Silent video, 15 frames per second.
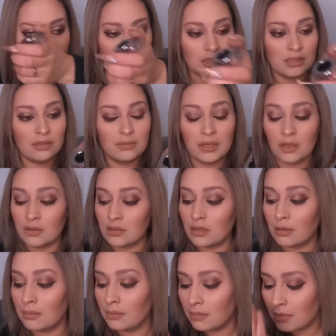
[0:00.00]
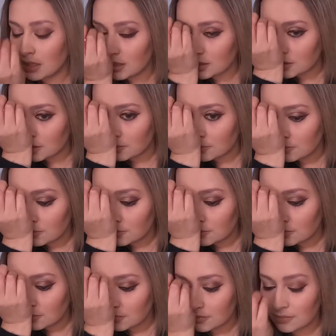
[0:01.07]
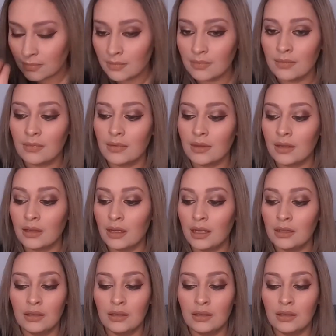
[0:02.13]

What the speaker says: This smells amazing. I